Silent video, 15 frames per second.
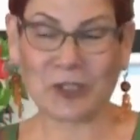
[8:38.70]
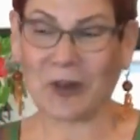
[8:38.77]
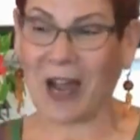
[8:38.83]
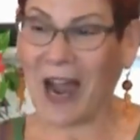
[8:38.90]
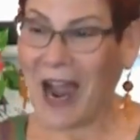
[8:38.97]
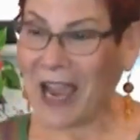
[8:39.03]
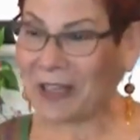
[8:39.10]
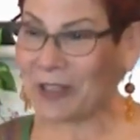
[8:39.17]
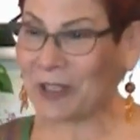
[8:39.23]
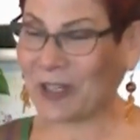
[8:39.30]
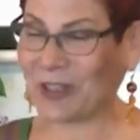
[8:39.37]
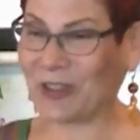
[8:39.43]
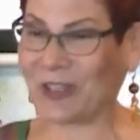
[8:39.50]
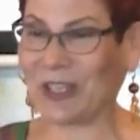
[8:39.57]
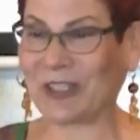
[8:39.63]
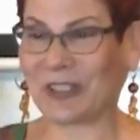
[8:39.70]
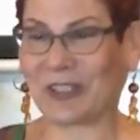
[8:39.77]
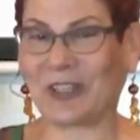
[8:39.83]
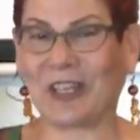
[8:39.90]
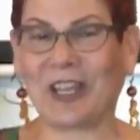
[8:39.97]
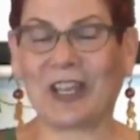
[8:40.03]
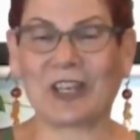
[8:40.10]
So I look at
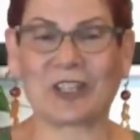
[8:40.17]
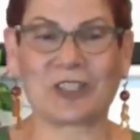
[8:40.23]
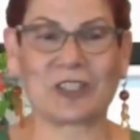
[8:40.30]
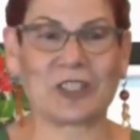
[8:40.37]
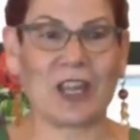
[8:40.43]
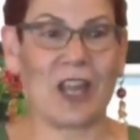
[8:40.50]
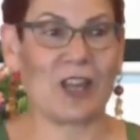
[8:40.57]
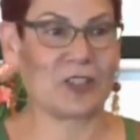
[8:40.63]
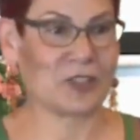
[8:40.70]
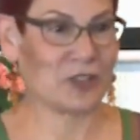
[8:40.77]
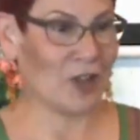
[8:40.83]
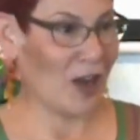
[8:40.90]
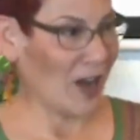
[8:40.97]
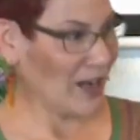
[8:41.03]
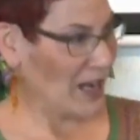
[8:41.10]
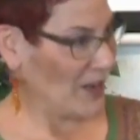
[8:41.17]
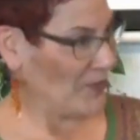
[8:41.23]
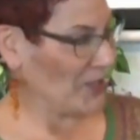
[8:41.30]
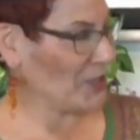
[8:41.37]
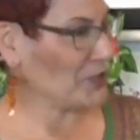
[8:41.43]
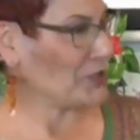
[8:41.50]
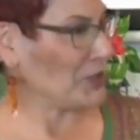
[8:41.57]
these things as God
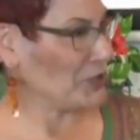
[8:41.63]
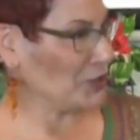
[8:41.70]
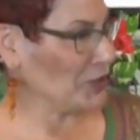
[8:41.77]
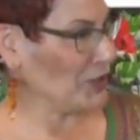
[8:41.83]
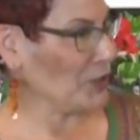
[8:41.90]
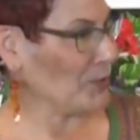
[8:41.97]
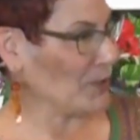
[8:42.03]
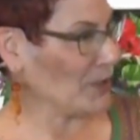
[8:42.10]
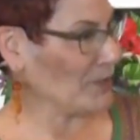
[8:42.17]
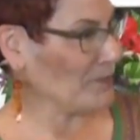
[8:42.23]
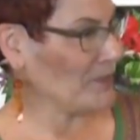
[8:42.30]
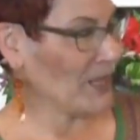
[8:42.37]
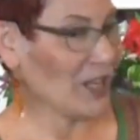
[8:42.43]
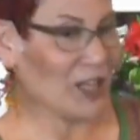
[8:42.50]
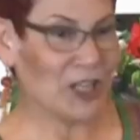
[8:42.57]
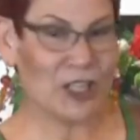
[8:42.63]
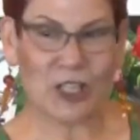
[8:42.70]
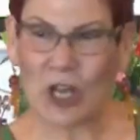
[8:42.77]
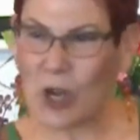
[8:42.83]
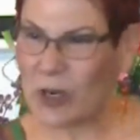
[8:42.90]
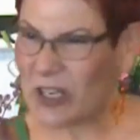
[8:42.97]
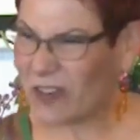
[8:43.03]
having a sense of humor.
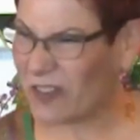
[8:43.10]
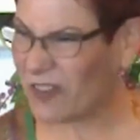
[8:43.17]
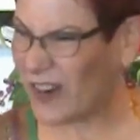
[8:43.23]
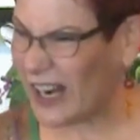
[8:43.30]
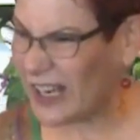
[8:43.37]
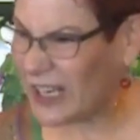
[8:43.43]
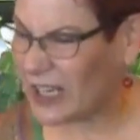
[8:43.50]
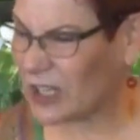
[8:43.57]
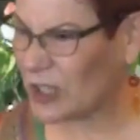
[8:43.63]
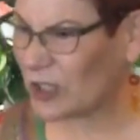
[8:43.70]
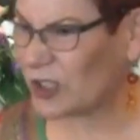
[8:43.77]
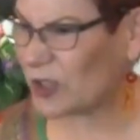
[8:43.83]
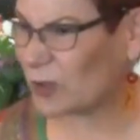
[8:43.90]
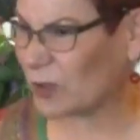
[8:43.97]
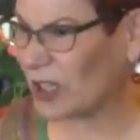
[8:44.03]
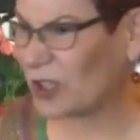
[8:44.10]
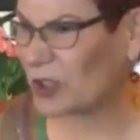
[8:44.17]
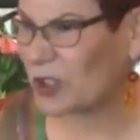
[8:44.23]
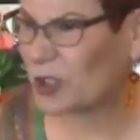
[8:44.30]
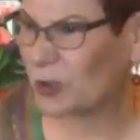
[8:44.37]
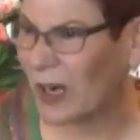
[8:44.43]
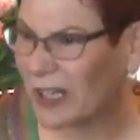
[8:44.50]
You know, you're fighting, and you're, and
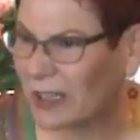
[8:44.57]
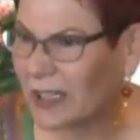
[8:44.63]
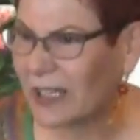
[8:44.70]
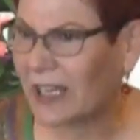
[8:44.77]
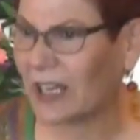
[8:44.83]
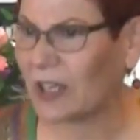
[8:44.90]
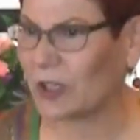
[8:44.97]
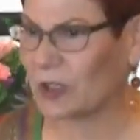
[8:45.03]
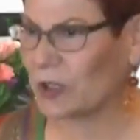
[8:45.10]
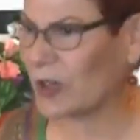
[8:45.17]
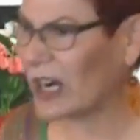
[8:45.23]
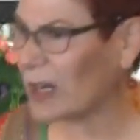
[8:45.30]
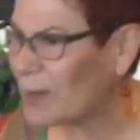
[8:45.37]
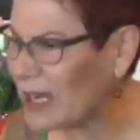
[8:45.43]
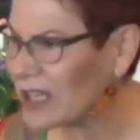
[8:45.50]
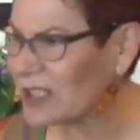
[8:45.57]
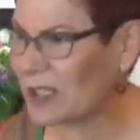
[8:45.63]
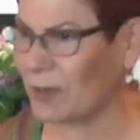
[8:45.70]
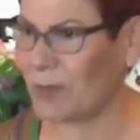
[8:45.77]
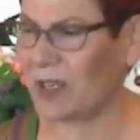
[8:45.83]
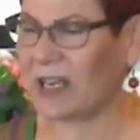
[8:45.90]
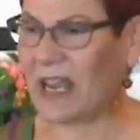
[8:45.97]
you're struggling, and you're trying to make
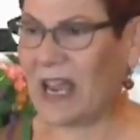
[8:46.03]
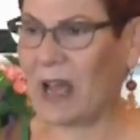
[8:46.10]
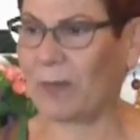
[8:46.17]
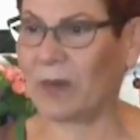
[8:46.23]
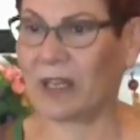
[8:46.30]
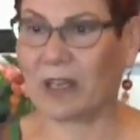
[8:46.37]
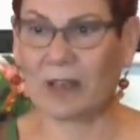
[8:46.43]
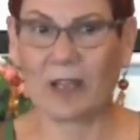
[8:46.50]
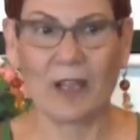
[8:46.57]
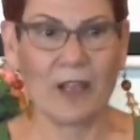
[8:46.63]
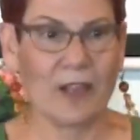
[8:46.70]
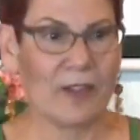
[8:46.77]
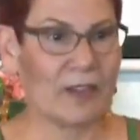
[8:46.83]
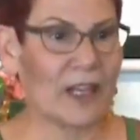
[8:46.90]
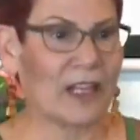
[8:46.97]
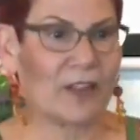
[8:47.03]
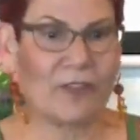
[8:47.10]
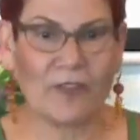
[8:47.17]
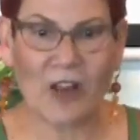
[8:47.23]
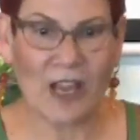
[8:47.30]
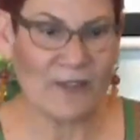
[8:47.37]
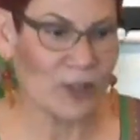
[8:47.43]
something happen, and like a
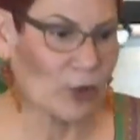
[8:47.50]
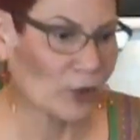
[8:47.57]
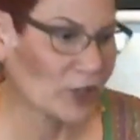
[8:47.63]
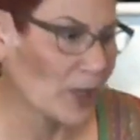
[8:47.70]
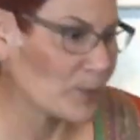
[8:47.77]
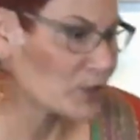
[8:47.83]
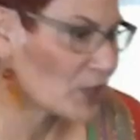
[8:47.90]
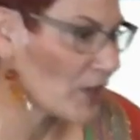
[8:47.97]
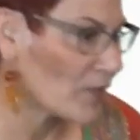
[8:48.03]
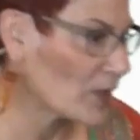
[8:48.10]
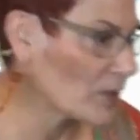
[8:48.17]
five year old comes